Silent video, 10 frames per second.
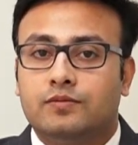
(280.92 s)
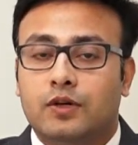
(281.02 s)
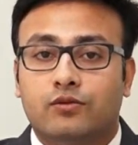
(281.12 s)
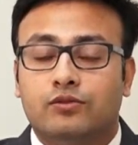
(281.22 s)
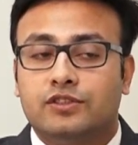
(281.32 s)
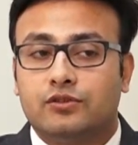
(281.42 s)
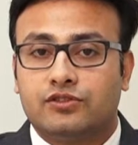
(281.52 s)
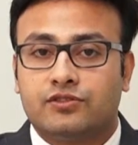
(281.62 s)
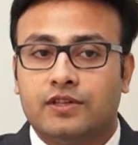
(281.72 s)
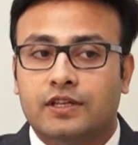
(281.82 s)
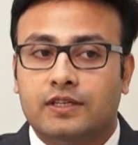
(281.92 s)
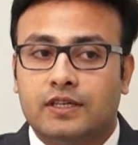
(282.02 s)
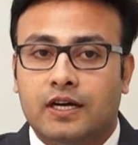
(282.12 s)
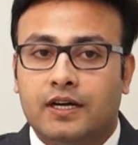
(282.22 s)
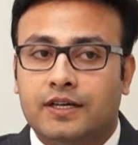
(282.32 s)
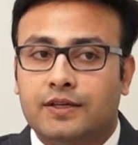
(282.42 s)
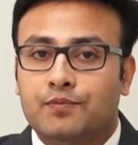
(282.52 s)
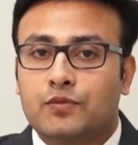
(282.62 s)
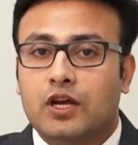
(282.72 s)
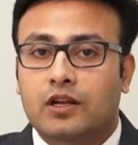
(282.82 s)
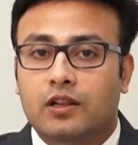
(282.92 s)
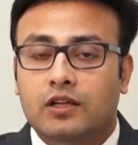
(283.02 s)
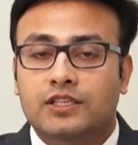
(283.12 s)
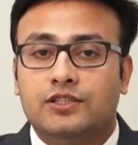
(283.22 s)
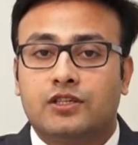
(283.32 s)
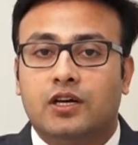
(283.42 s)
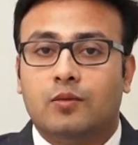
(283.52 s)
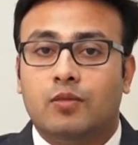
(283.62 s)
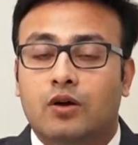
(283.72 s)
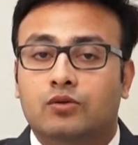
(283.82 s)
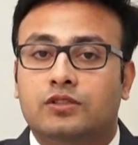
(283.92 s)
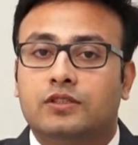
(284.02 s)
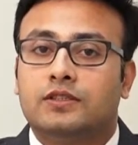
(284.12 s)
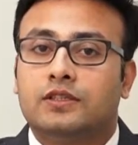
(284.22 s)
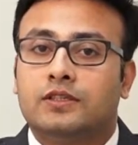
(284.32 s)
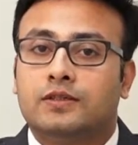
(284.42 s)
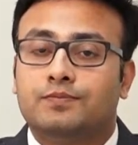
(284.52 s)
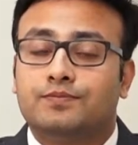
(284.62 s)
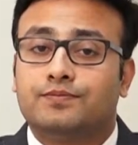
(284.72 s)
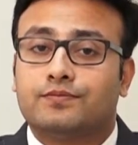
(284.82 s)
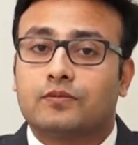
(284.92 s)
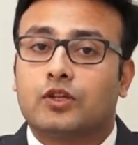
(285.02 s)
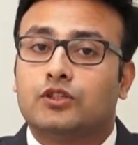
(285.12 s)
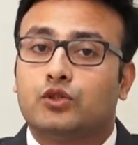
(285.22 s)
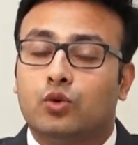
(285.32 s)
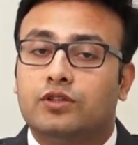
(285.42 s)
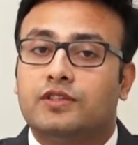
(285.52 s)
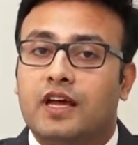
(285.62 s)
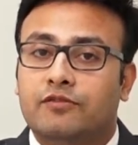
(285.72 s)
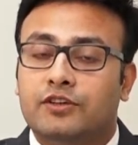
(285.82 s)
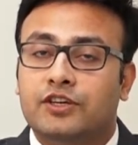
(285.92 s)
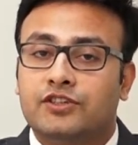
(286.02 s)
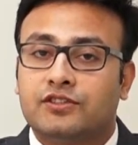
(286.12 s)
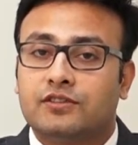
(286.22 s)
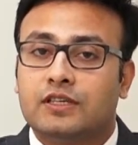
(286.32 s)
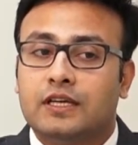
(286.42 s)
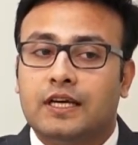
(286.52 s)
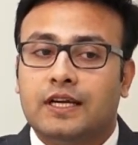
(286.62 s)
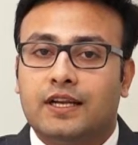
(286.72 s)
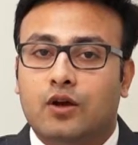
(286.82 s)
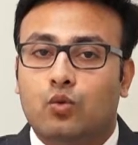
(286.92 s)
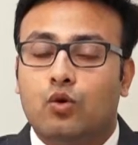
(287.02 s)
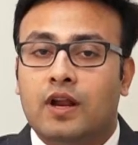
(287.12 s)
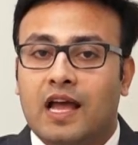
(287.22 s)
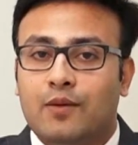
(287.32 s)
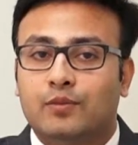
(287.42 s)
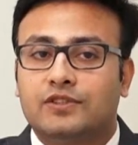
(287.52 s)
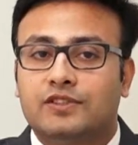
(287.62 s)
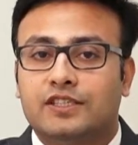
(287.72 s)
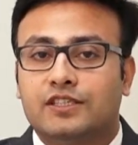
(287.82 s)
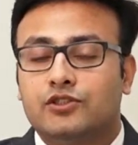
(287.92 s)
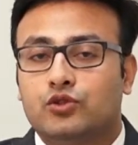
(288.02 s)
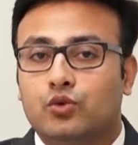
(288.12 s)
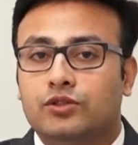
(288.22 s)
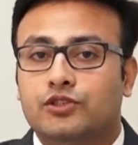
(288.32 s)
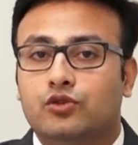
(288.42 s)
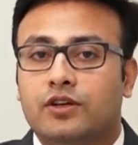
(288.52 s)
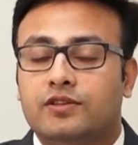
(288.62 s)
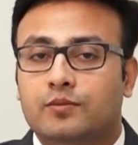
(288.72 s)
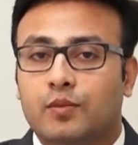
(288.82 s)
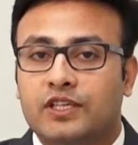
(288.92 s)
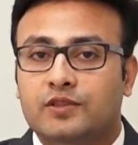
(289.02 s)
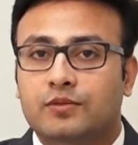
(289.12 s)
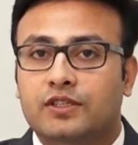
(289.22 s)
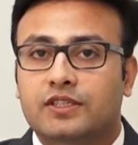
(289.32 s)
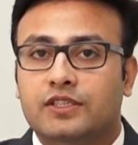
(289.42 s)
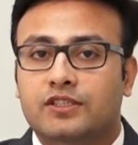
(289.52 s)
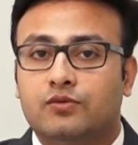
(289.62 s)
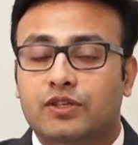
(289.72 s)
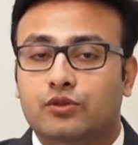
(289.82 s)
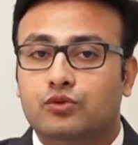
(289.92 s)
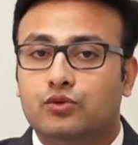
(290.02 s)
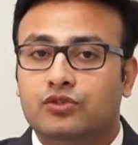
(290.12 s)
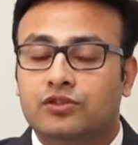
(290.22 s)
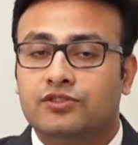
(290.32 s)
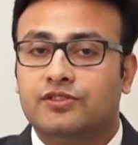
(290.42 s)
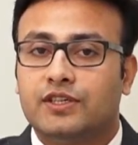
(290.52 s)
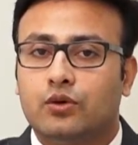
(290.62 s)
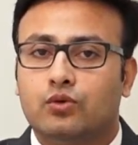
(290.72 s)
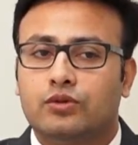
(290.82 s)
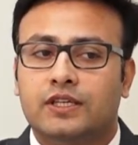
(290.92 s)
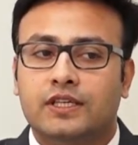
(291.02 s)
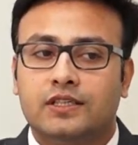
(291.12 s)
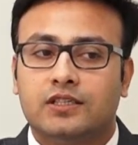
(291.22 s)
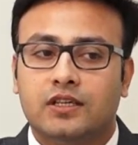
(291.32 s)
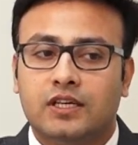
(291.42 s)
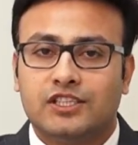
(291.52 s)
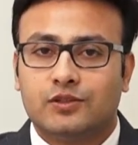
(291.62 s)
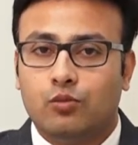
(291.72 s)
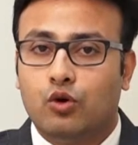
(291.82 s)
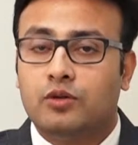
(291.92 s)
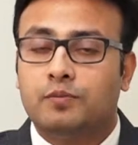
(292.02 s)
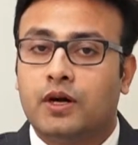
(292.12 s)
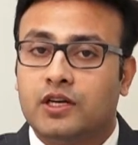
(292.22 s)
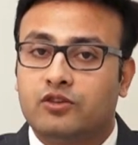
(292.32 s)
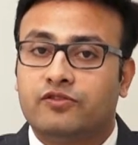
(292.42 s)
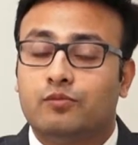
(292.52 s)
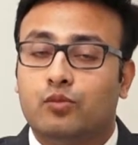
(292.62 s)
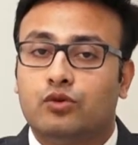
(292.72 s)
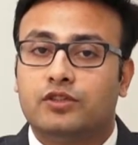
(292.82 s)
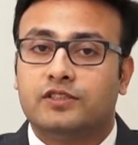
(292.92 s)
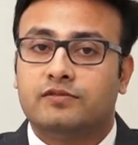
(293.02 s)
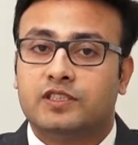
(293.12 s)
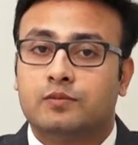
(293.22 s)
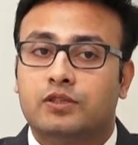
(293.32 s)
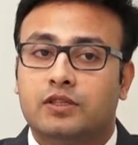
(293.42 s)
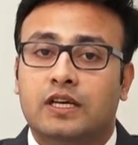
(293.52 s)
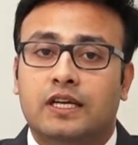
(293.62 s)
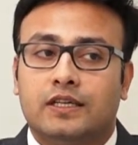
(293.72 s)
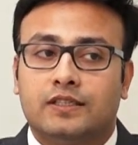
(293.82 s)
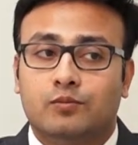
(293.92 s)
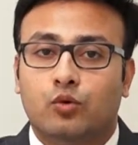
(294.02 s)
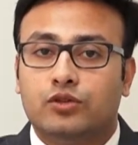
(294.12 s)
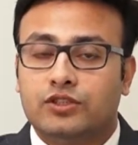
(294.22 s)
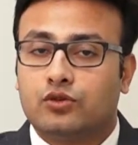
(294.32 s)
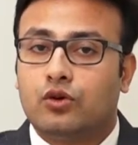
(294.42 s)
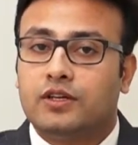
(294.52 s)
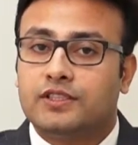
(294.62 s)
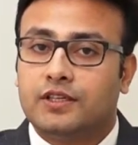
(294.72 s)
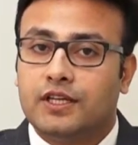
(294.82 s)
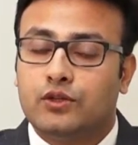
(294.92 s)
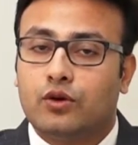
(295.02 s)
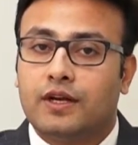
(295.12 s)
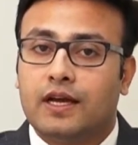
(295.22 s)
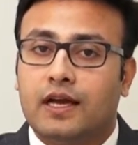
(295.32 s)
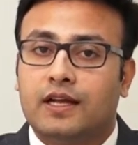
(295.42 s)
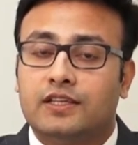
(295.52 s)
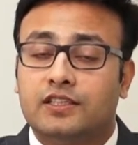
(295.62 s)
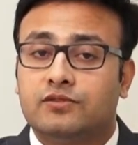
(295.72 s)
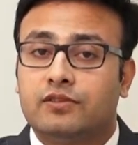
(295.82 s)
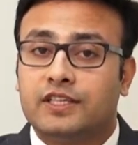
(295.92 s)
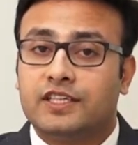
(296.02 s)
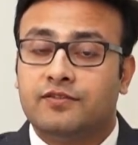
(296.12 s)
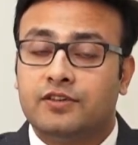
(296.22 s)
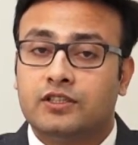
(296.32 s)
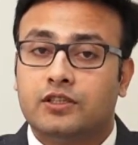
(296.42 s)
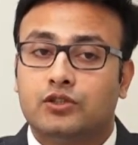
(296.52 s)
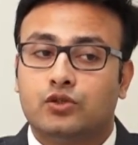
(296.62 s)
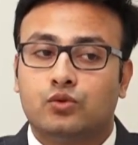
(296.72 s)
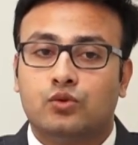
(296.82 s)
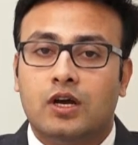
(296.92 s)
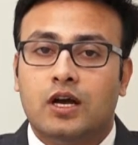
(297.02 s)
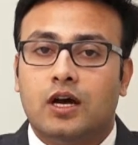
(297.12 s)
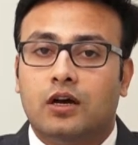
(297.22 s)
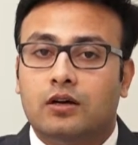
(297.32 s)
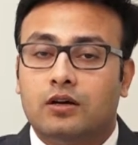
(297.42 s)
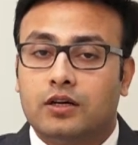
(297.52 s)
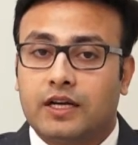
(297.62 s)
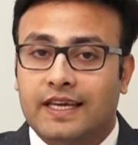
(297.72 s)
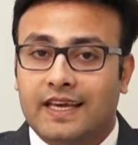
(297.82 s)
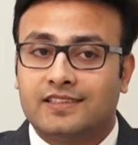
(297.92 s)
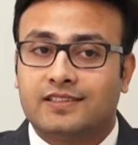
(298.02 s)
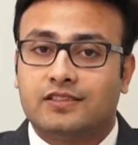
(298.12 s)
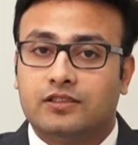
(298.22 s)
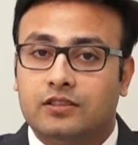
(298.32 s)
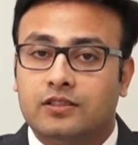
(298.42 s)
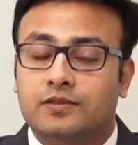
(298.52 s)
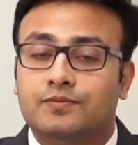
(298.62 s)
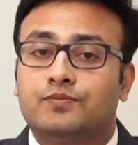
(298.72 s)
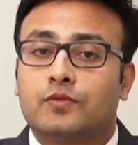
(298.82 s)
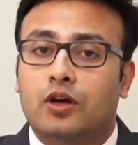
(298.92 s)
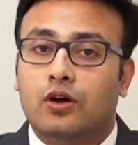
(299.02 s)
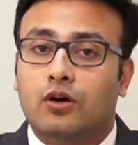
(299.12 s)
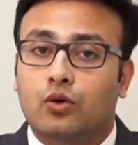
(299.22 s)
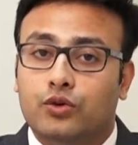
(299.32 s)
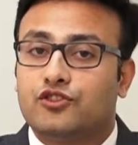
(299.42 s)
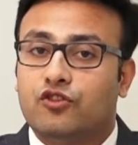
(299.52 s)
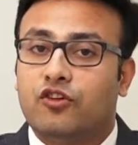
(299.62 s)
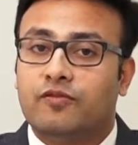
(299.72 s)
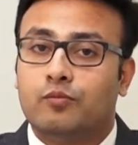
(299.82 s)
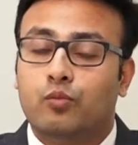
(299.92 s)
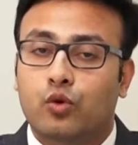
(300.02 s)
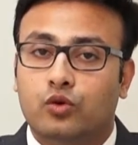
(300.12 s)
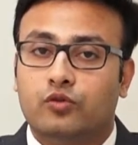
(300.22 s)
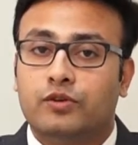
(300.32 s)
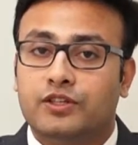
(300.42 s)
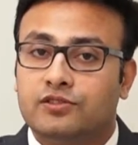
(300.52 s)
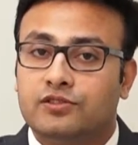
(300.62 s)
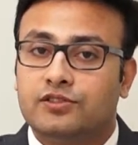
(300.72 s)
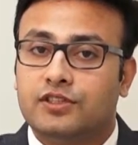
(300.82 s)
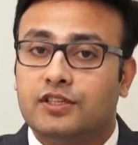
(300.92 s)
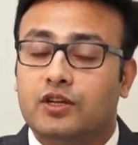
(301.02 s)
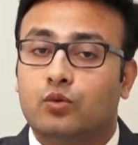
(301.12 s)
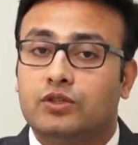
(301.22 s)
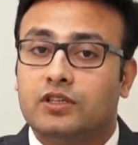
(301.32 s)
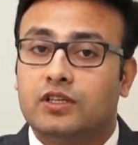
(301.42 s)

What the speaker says: I was in Australia. I learnt about the shoulder navigation. Now, what happens in shoulder joint replacement is when you do surgery, only a small part of bone is visible. That bone is called as a glenoid, and it is very difficult to guess the position of bone when surgery. Now, with